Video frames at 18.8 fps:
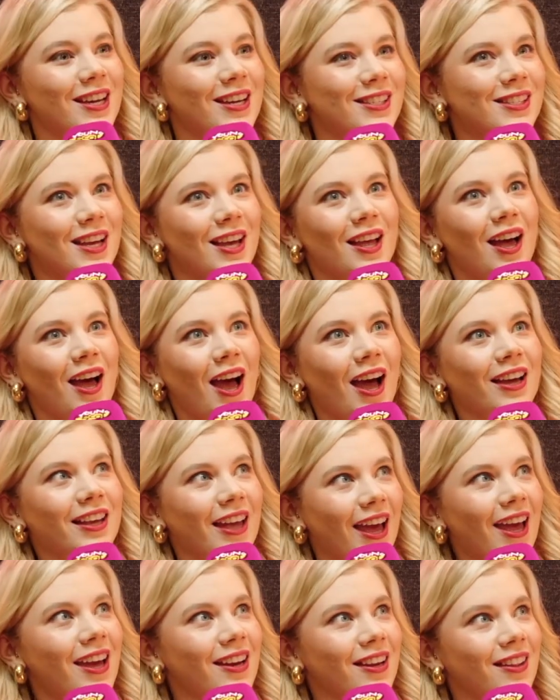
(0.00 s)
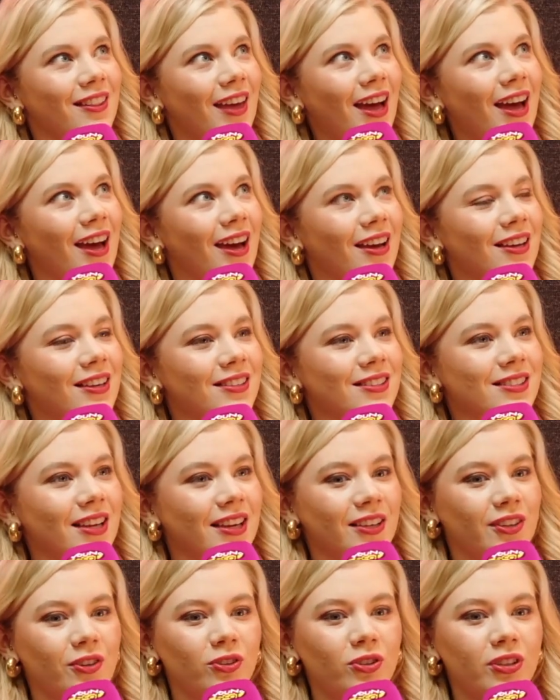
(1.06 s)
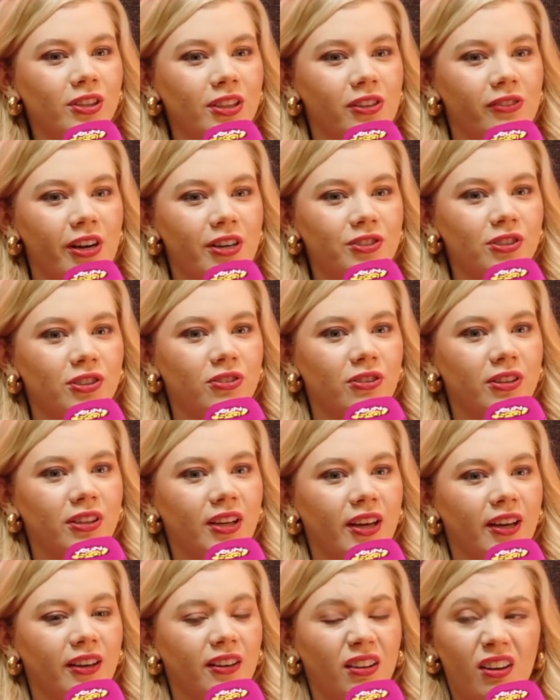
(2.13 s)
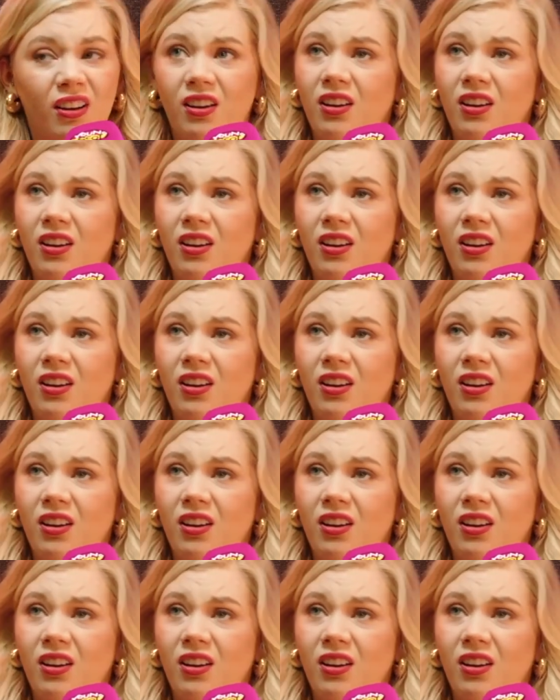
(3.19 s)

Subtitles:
because again, it's like you're looking around, you're going like,